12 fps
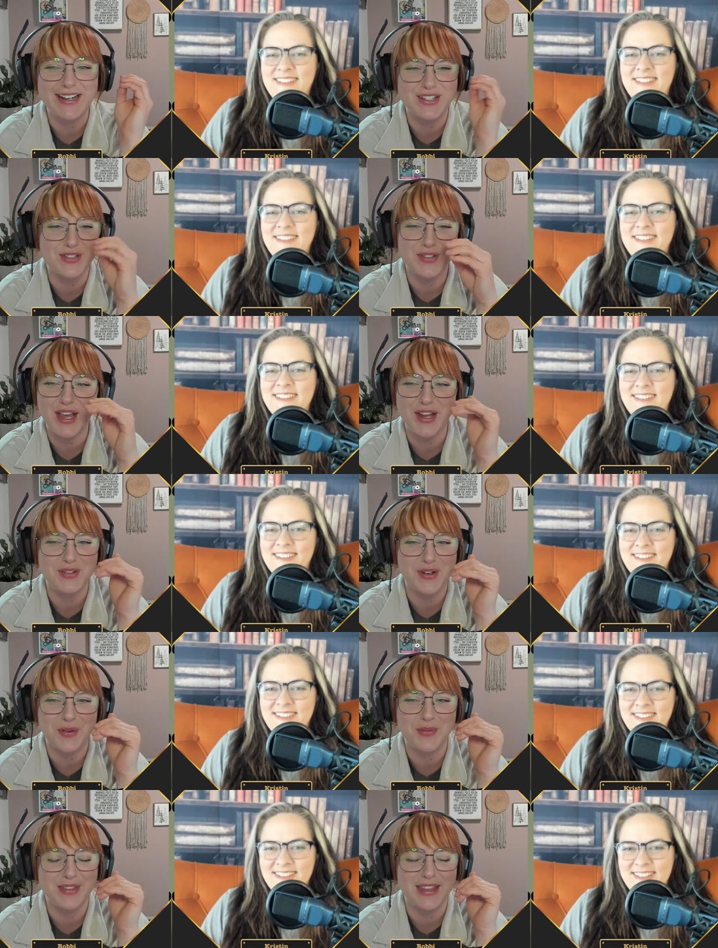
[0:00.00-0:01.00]
Speaker 1: just. I
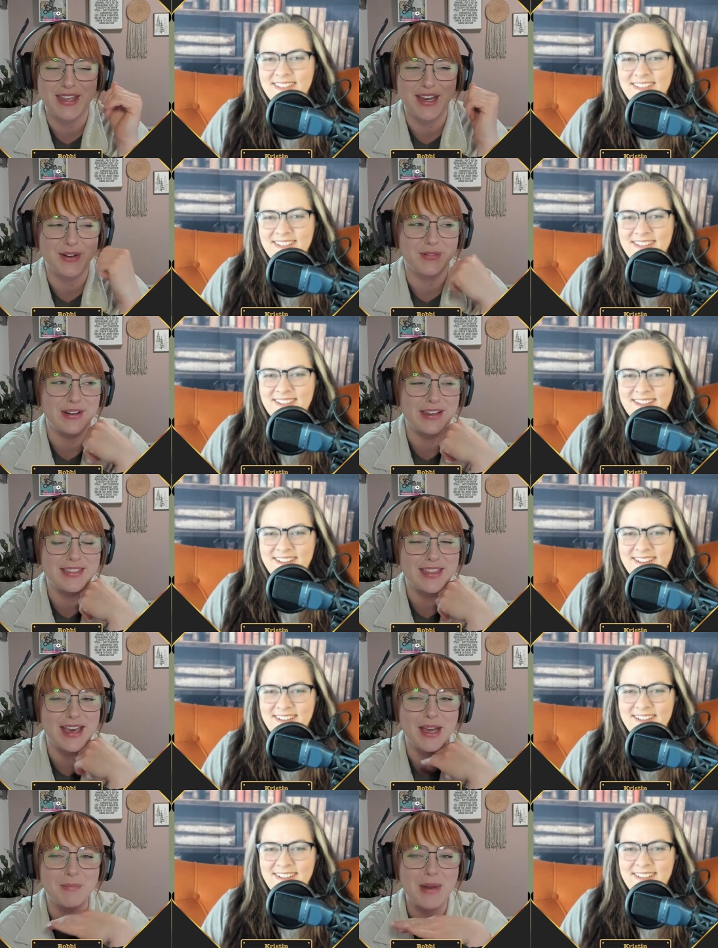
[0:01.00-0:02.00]
don't think I read.
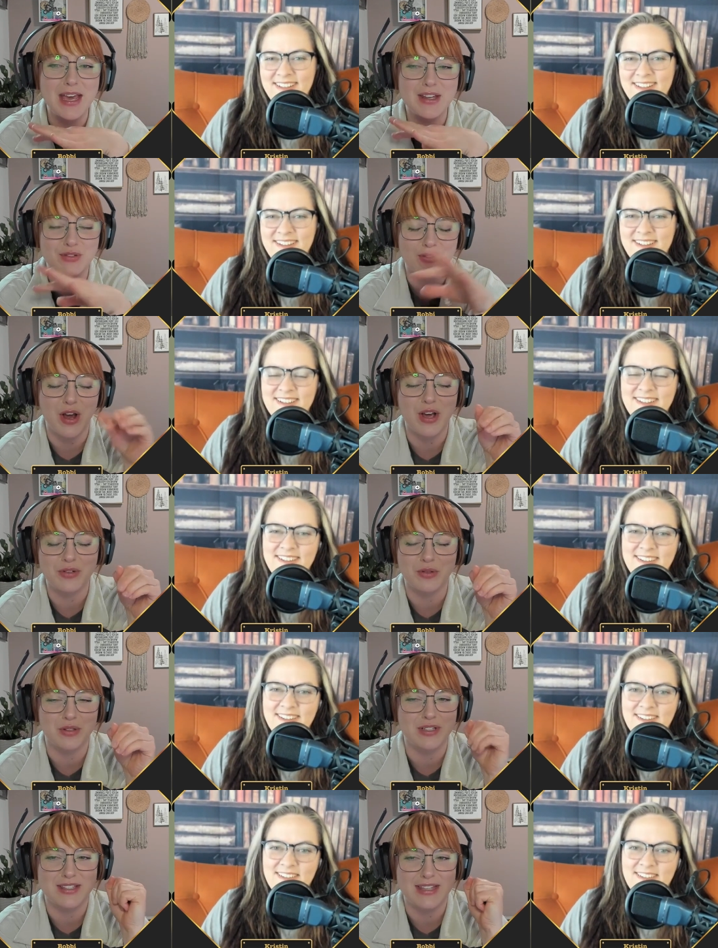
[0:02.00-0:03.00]
I'm not drawn
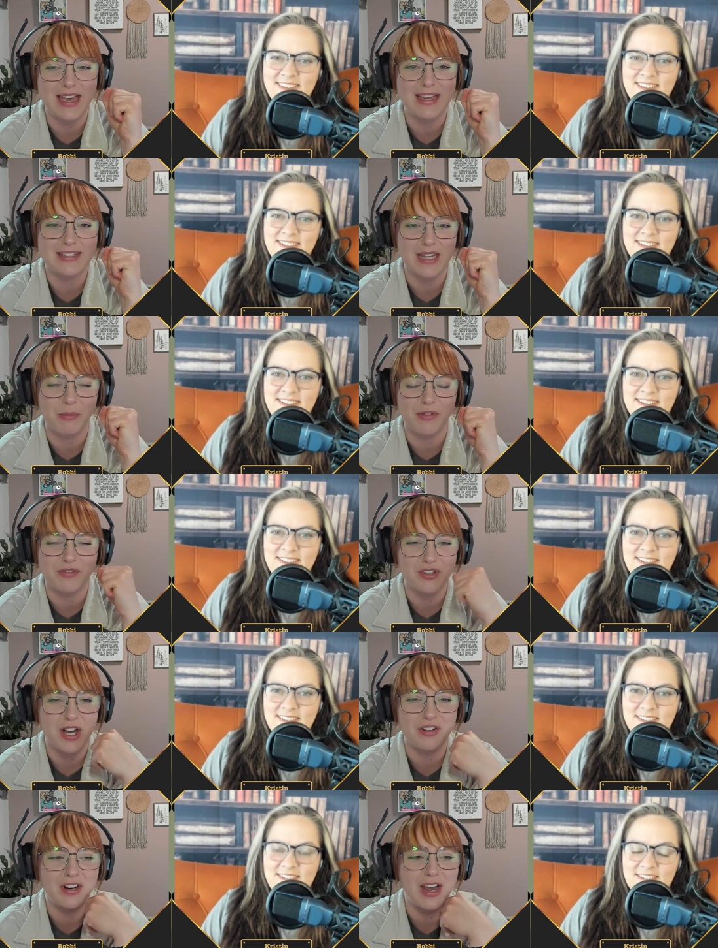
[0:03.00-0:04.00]
towards that type of
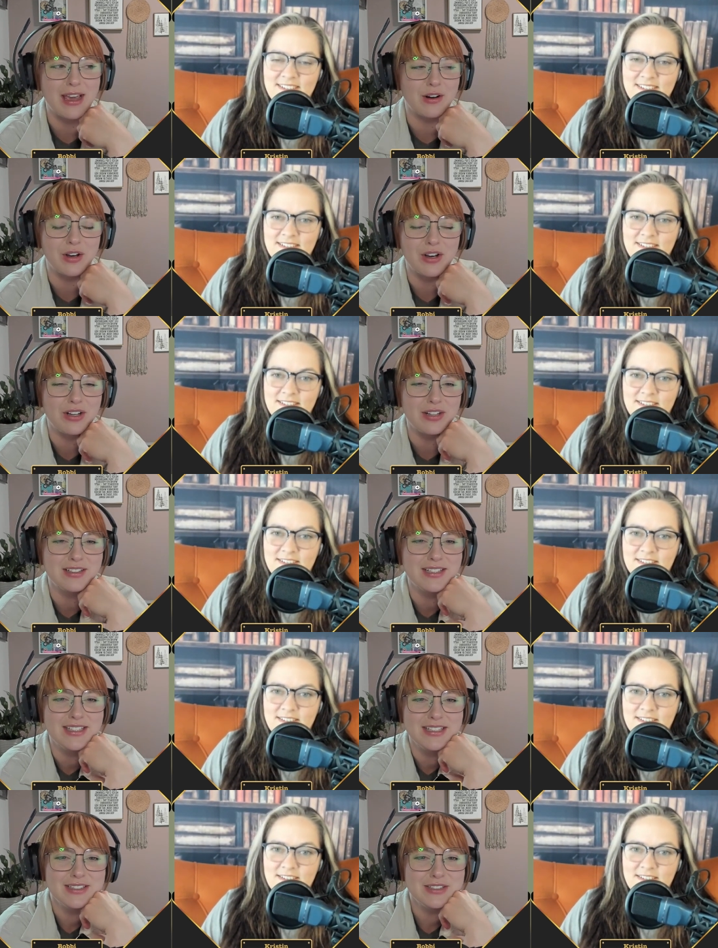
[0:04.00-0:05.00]
genre at all.
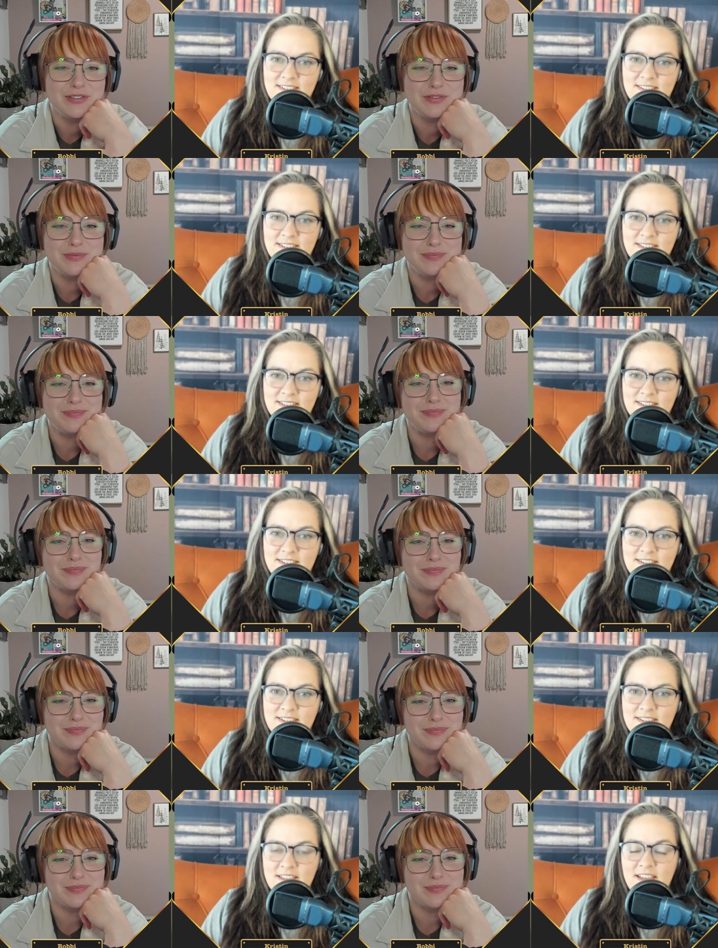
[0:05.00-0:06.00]

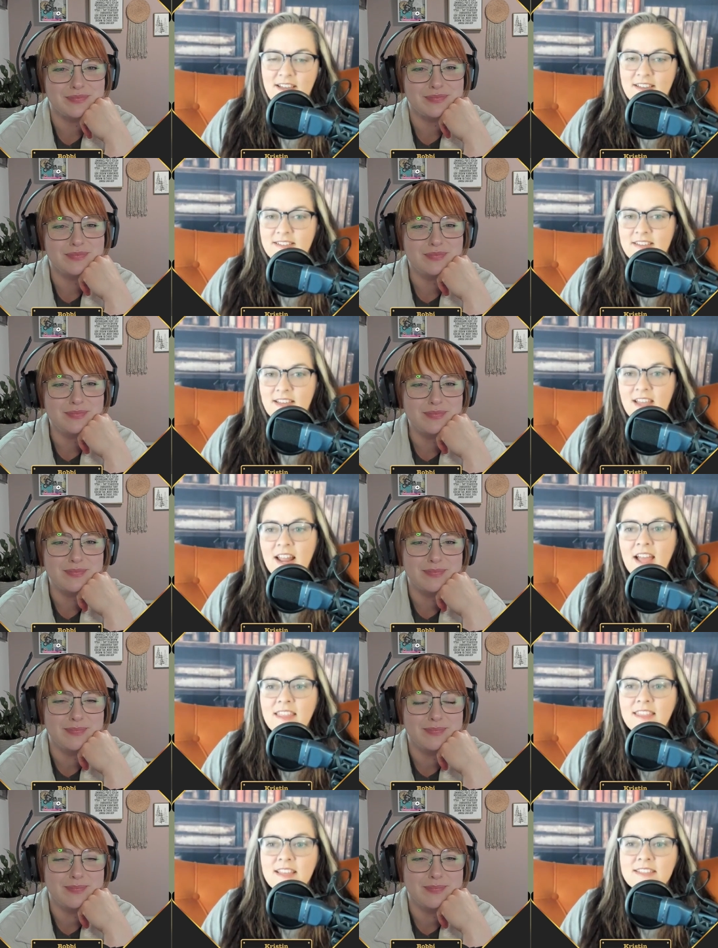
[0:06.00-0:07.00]
Speaker 2: Yeah. And
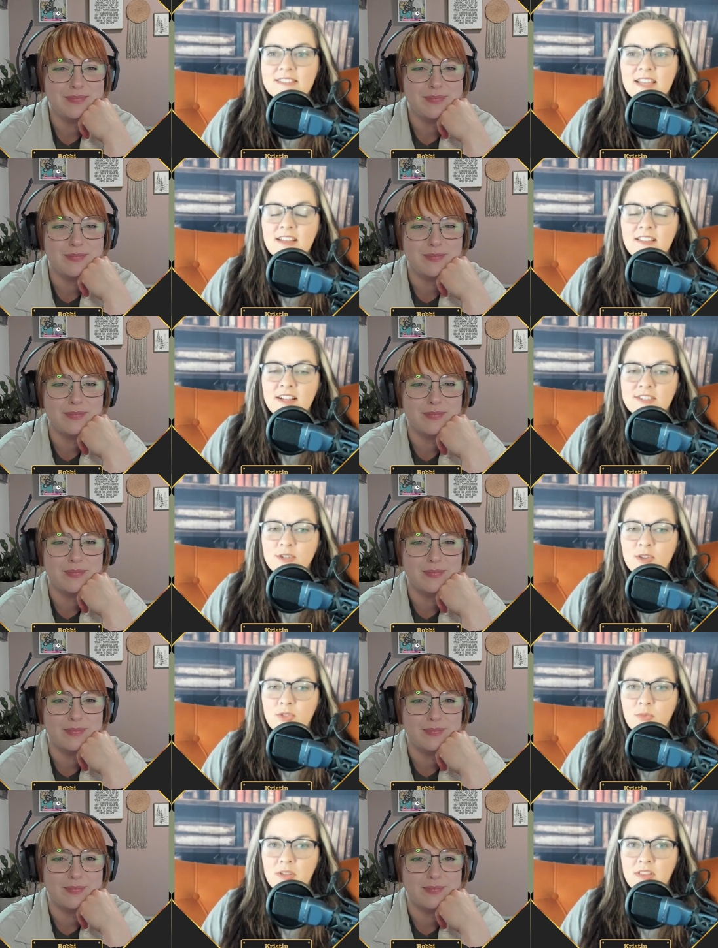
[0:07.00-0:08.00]
I think
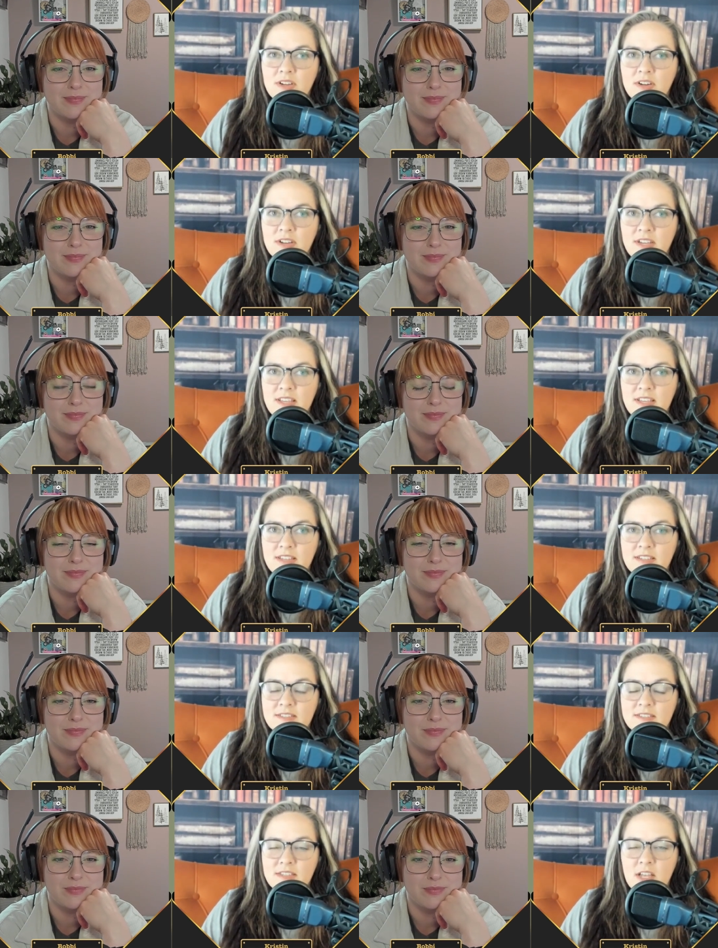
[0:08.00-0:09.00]
psychological thriller
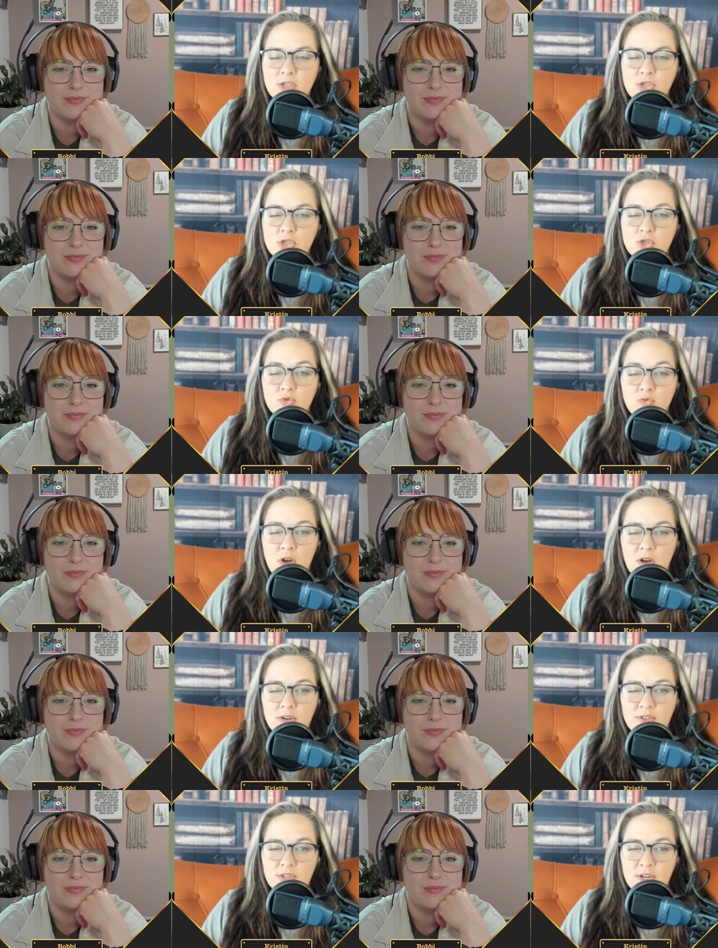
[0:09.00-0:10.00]
is a
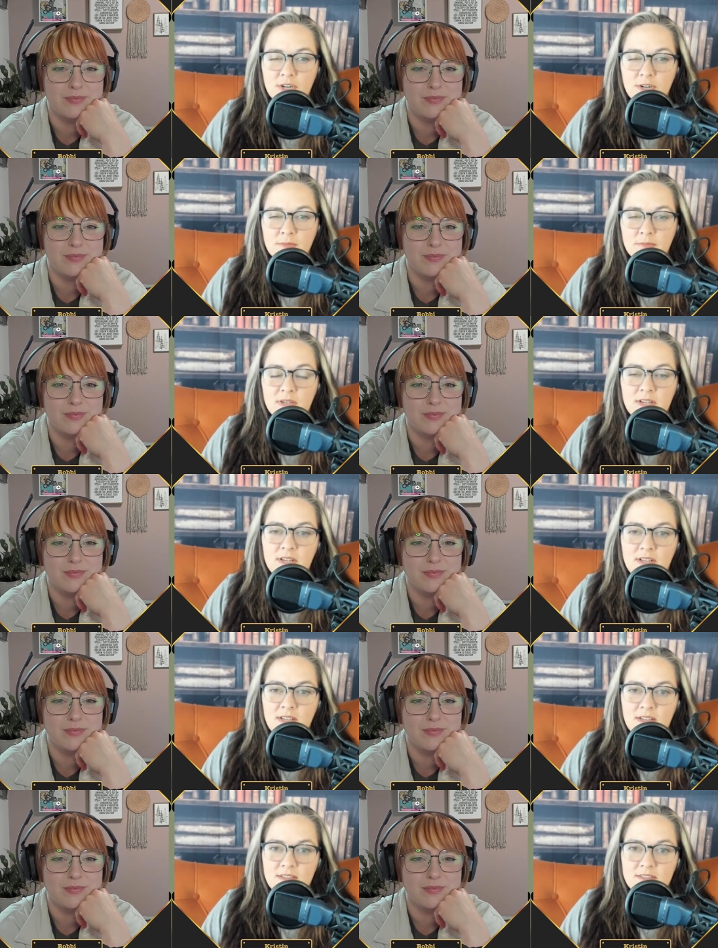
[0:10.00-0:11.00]
strong term.
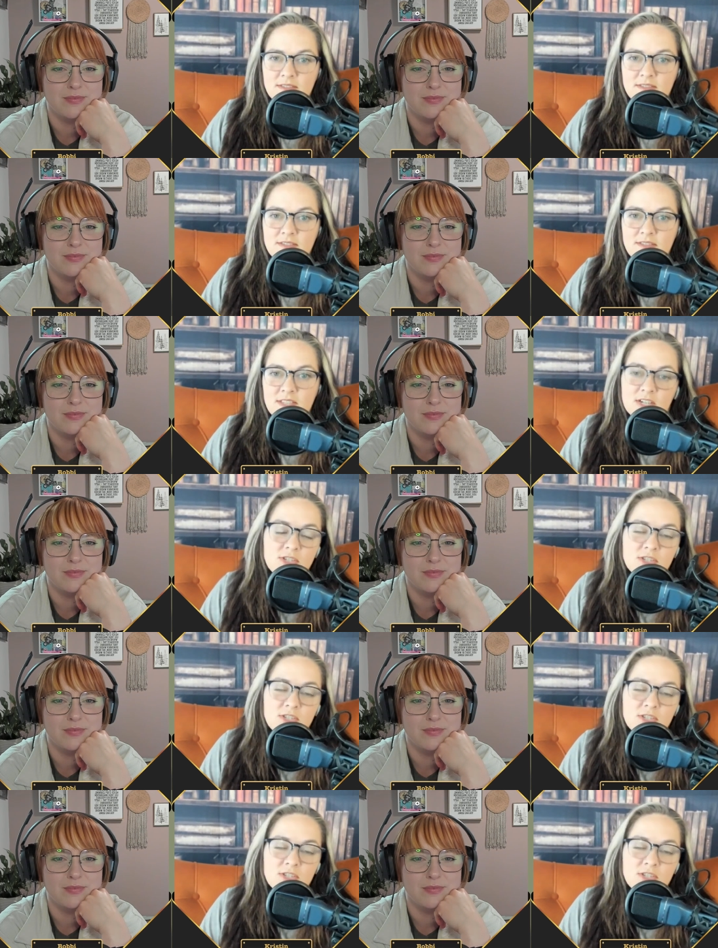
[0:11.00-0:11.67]
They're